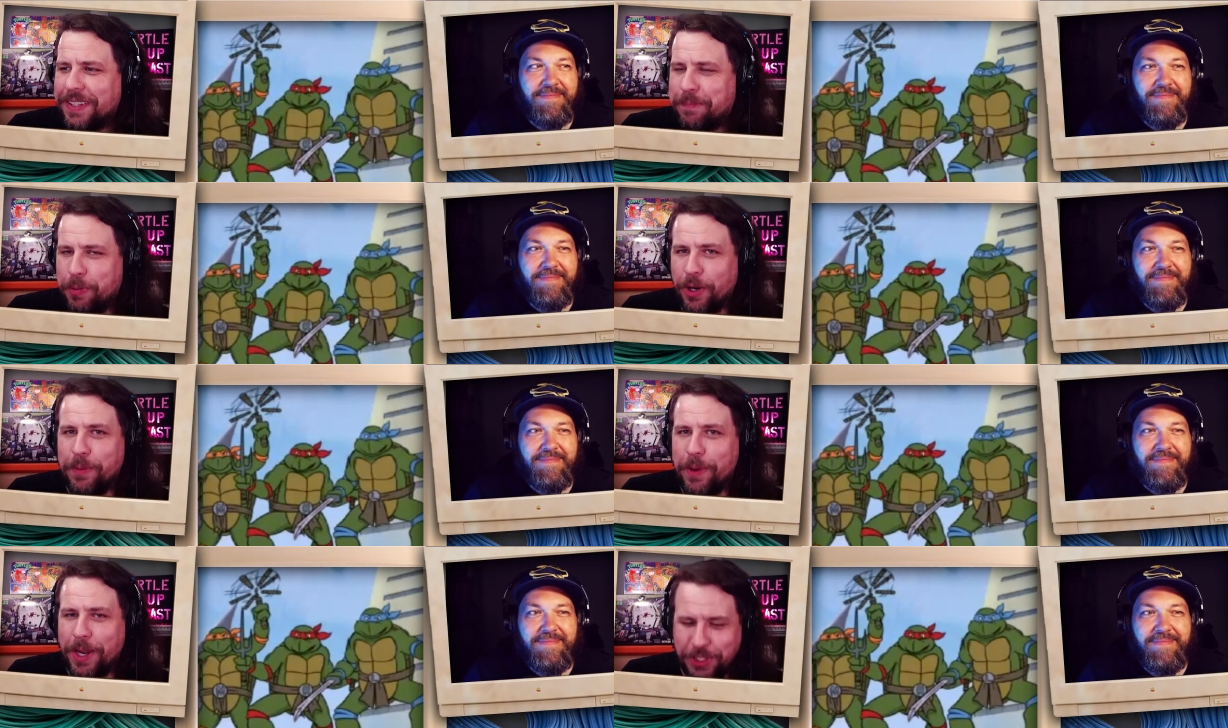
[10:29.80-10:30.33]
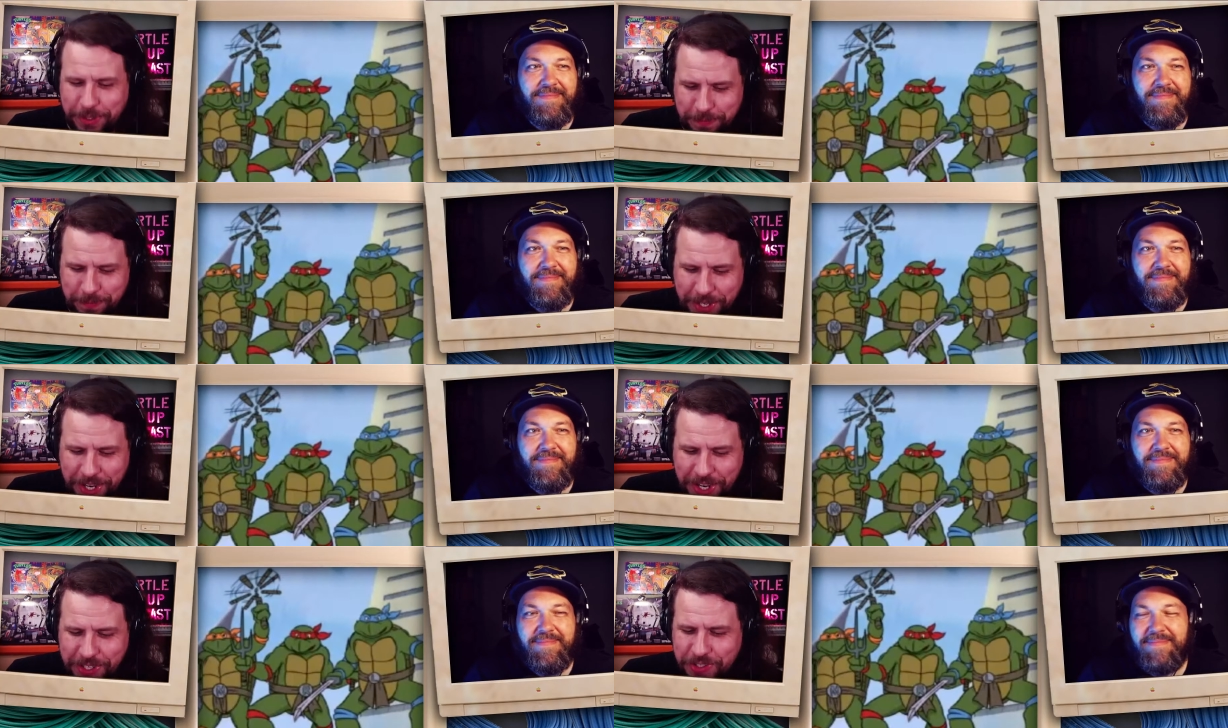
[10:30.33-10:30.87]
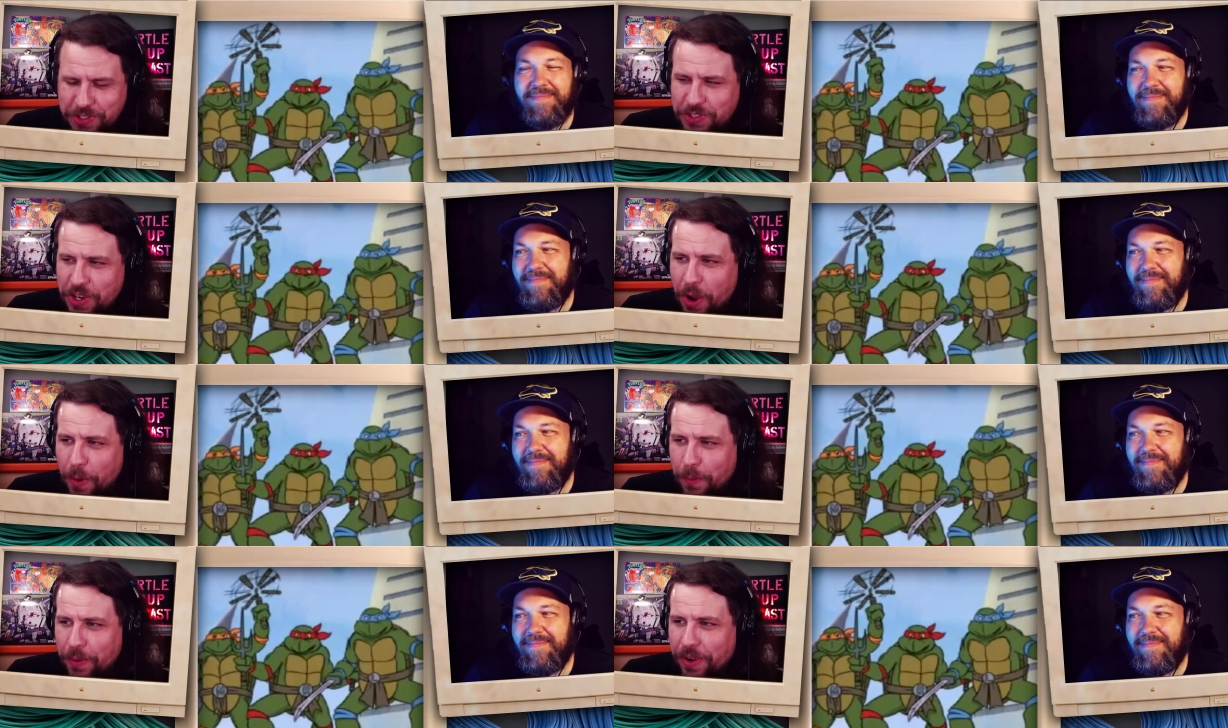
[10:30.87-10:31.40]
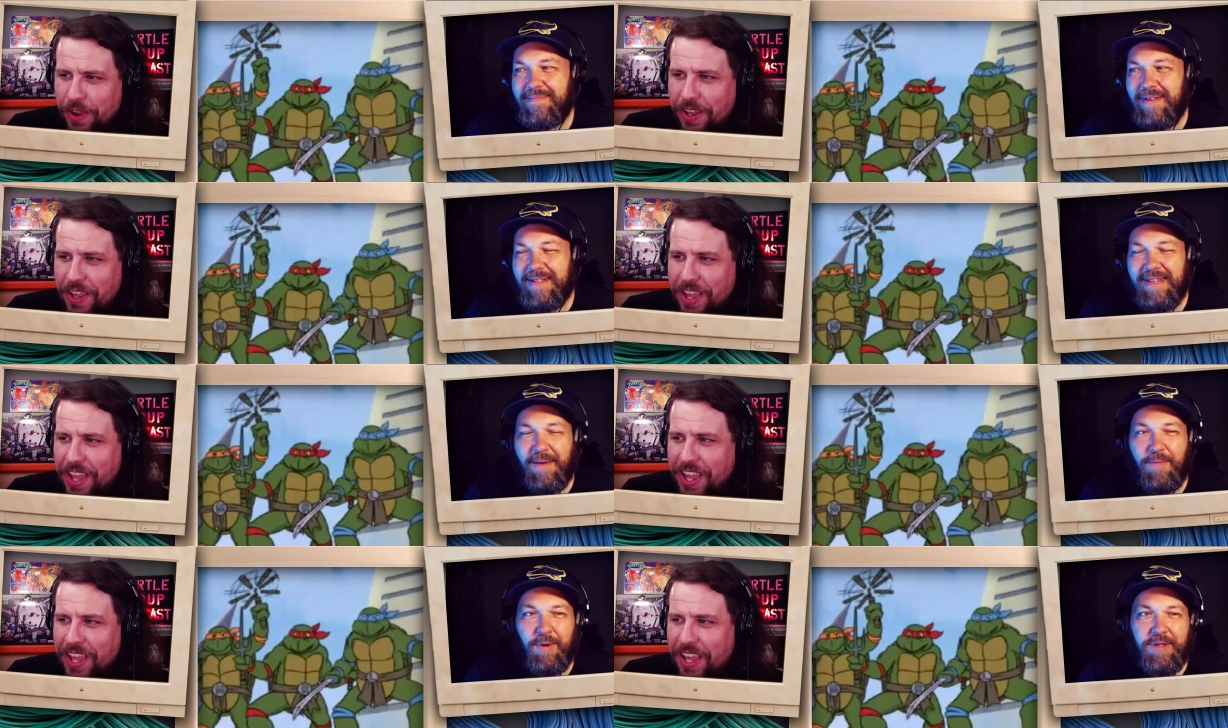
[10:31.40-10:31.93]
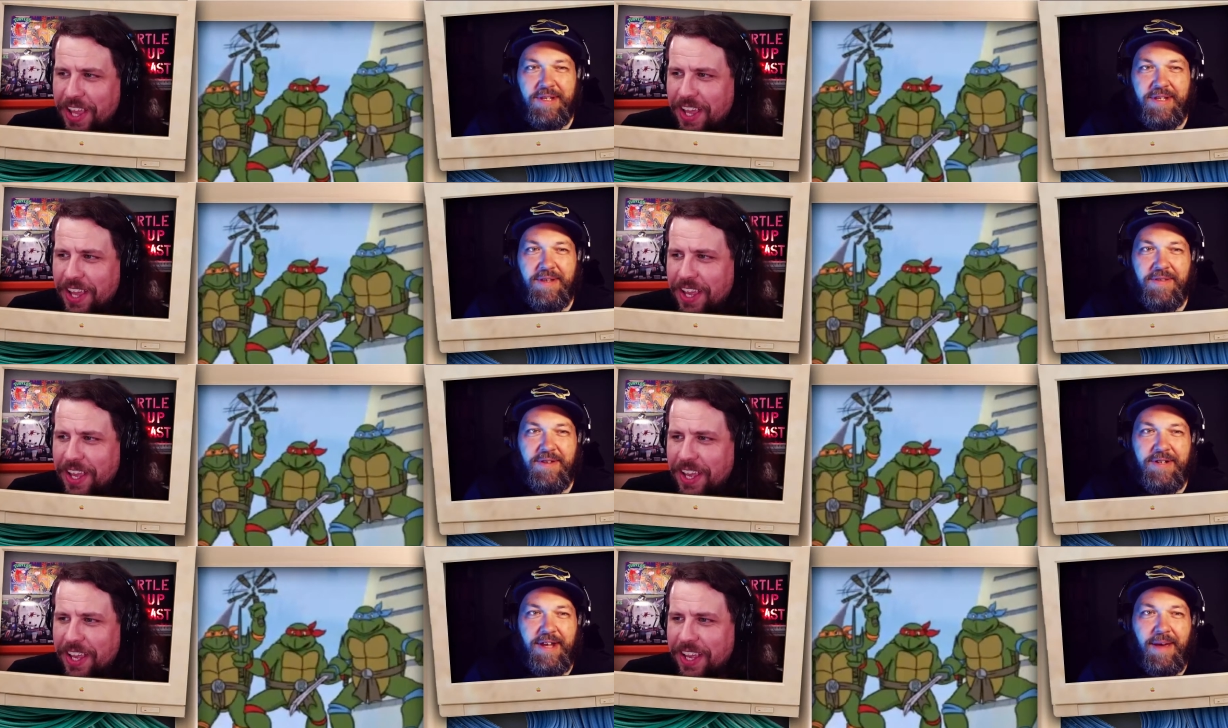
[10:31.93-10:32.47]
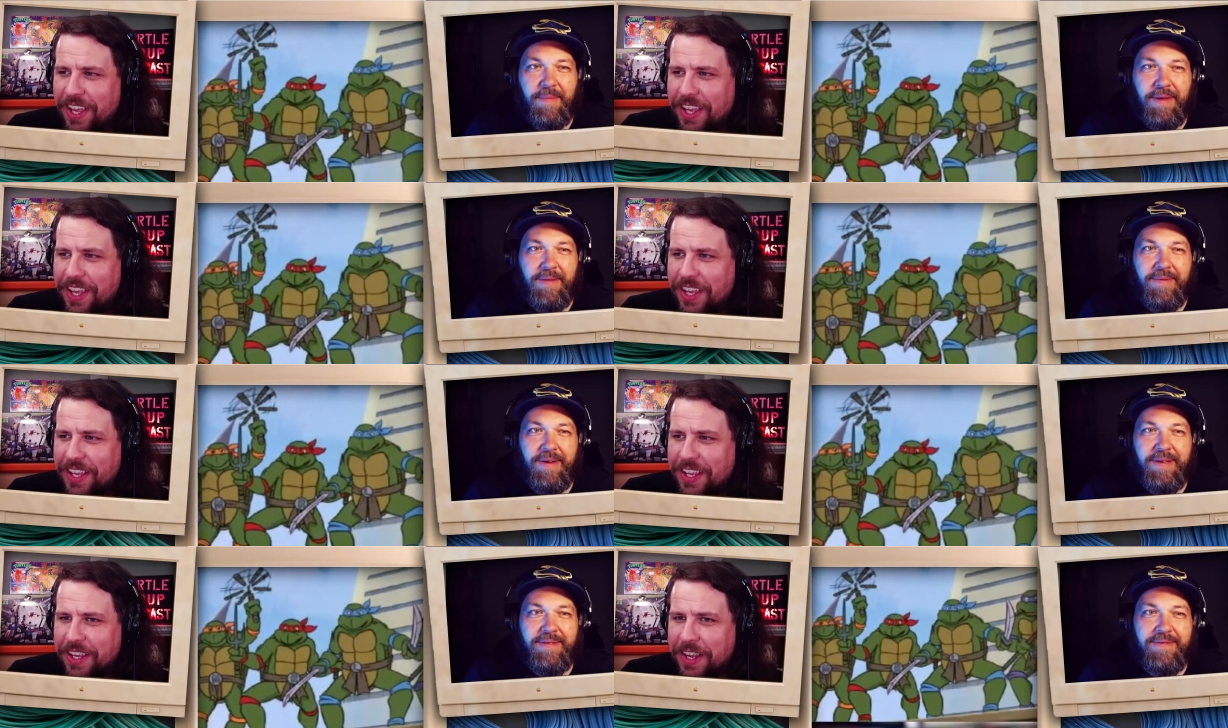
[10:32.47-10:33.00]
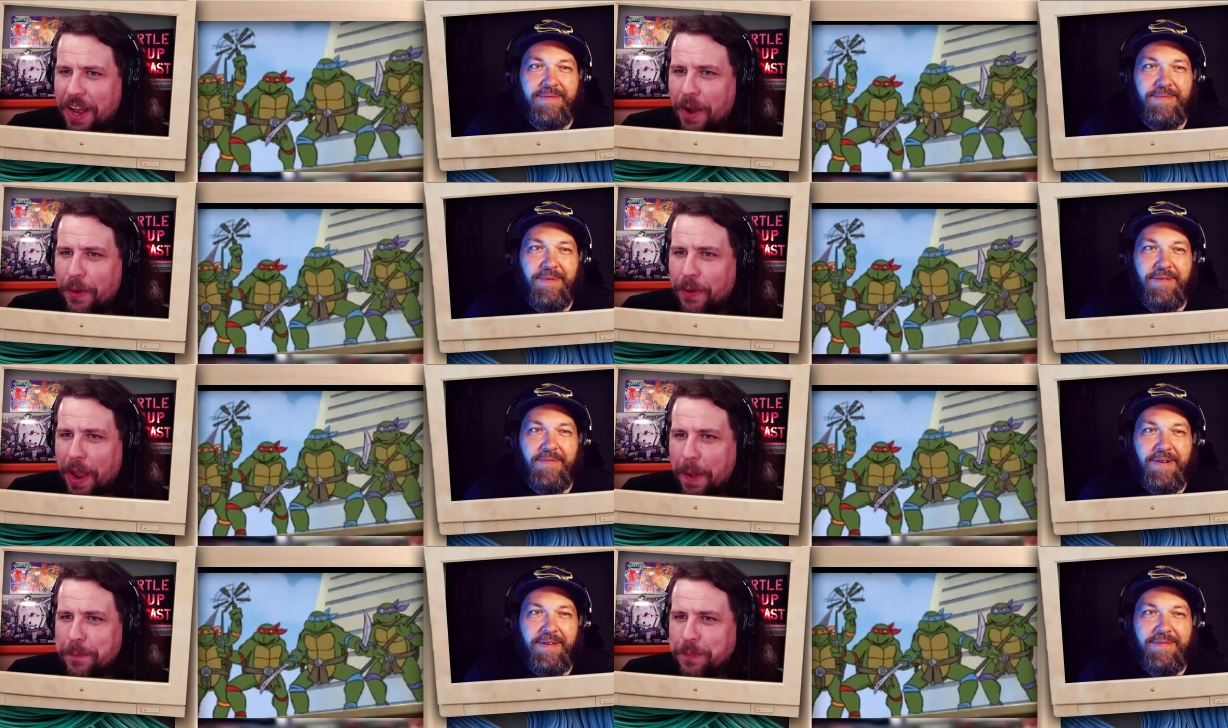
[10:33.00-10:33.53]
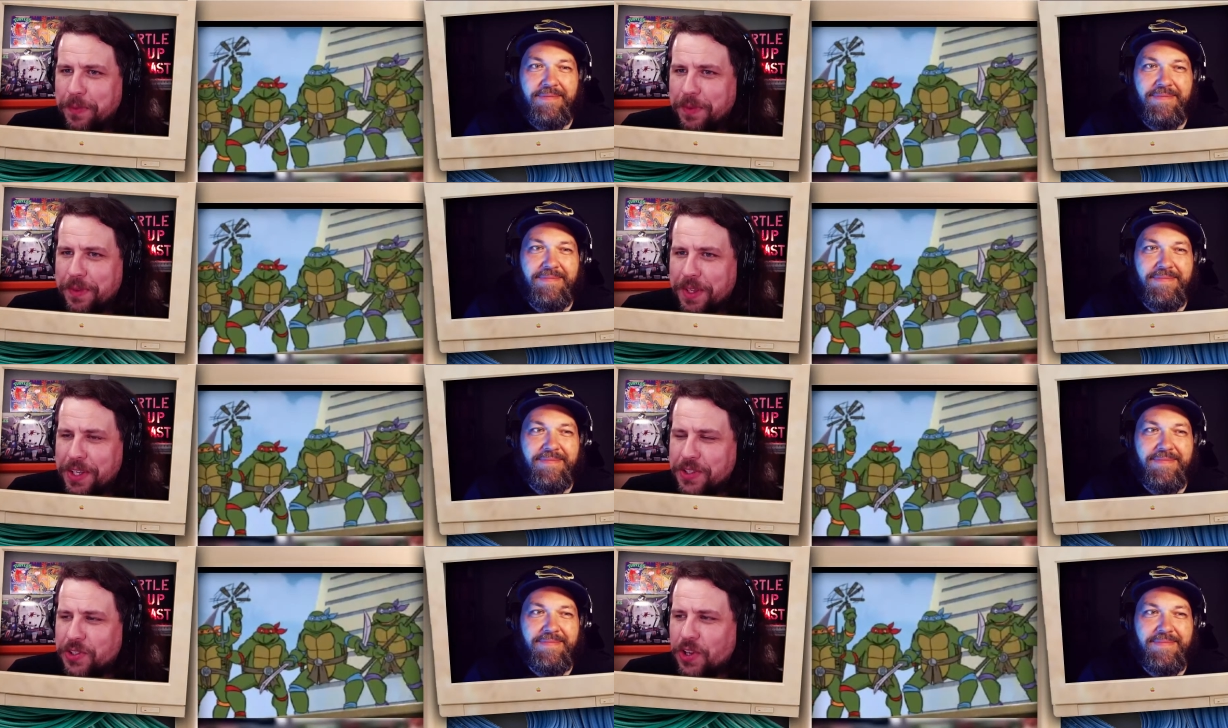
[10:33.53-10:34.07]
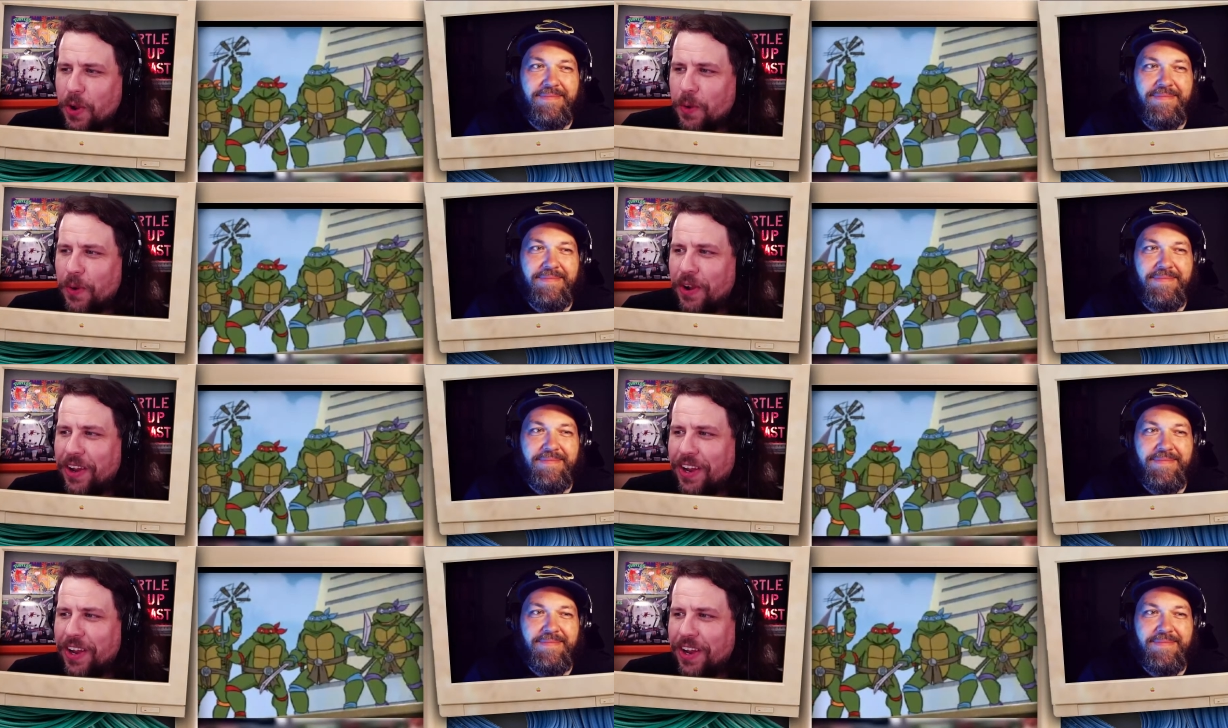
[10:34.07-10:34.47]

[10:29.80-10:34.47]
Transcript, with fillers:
Speaker 1: Pretty much. So.
Speaker 2: That's Em Wilson in the chat, by the way.
Speaker 1: Oh, okay. So